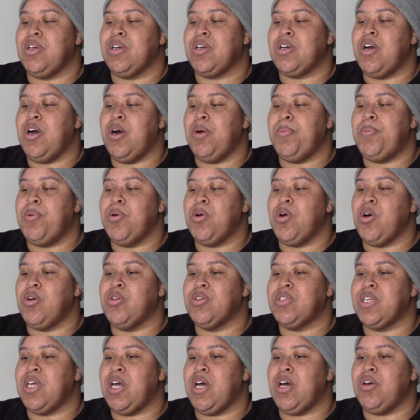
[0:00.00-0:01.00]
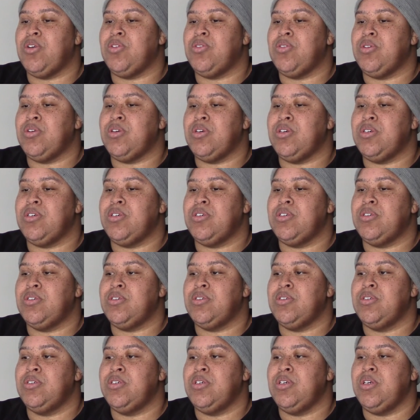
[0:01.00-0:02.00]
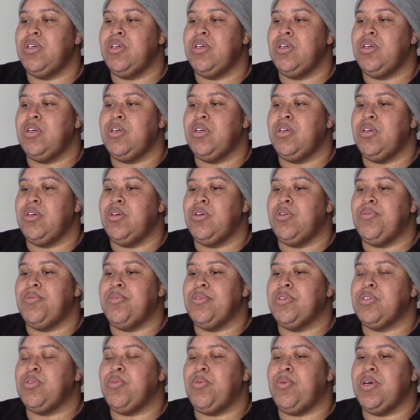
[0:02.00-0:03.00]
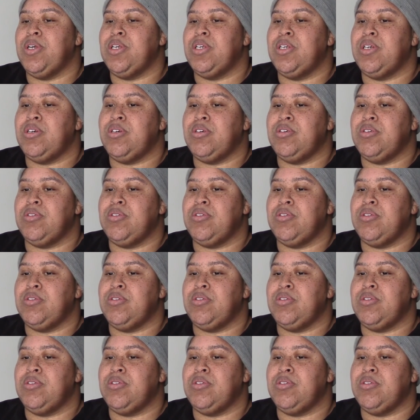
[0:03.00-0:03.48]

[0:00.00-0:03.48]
couple goes out or was the one, I